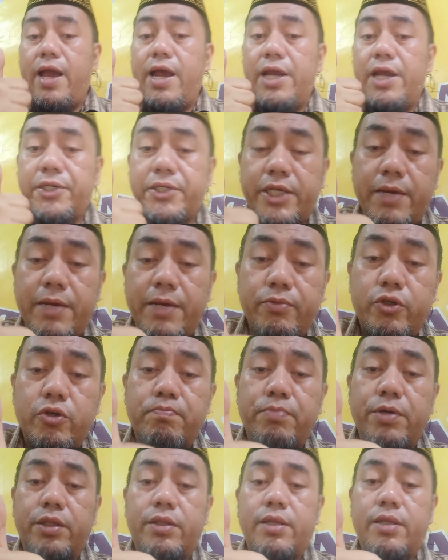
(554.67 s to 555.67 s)
asking
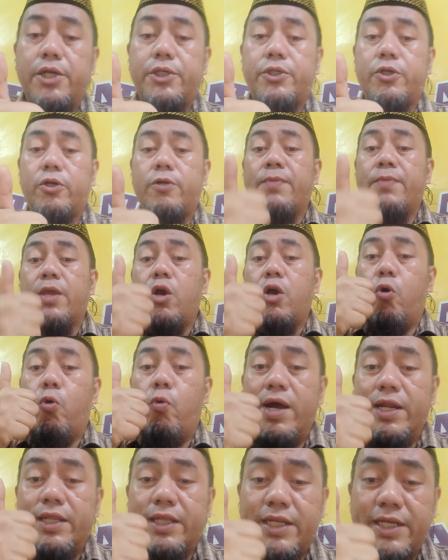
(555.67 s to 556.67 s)
Jun Bintelation
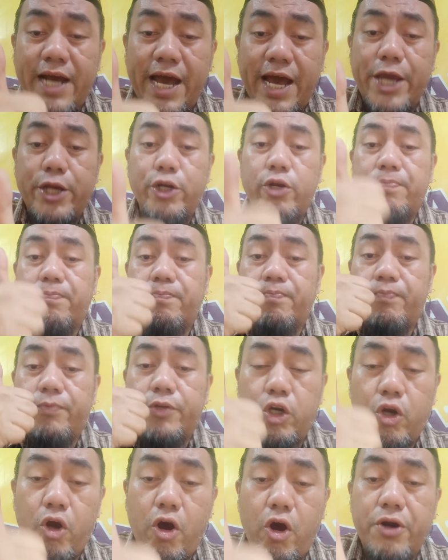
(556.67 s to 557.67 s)
what kind of
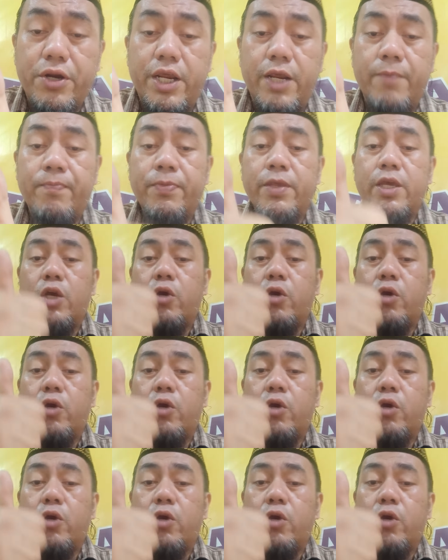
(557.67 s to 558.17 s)
glory